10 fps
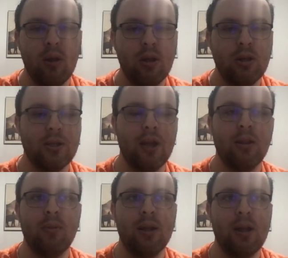design
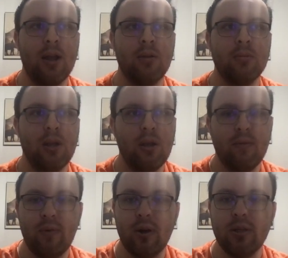them like items,
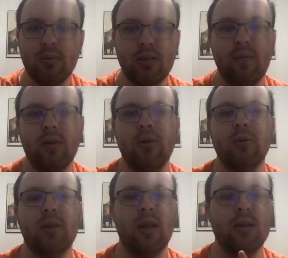very specific use
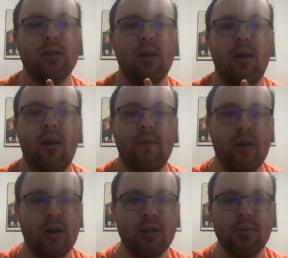case,
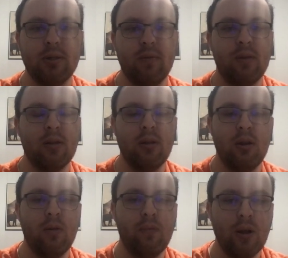very specific,
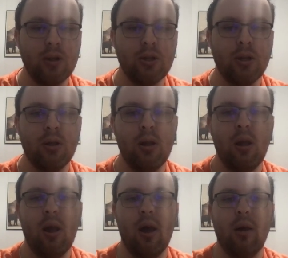function.
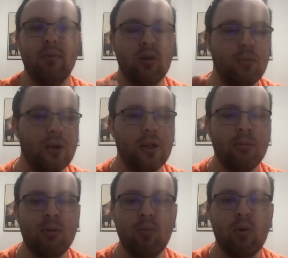You can be a little
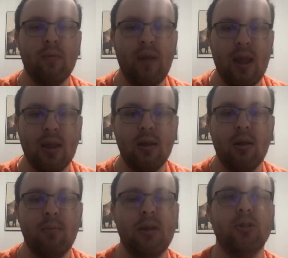bit more vague
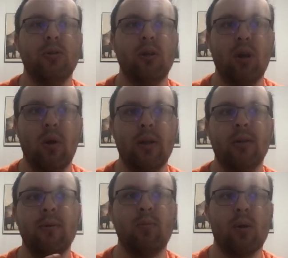because you can go a little
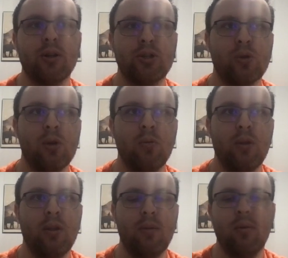bit more extreme with
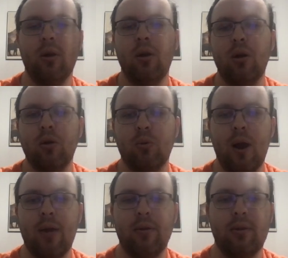them,
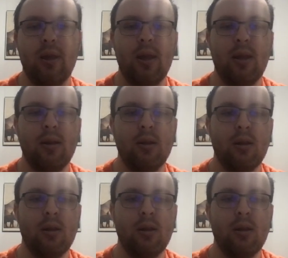rather than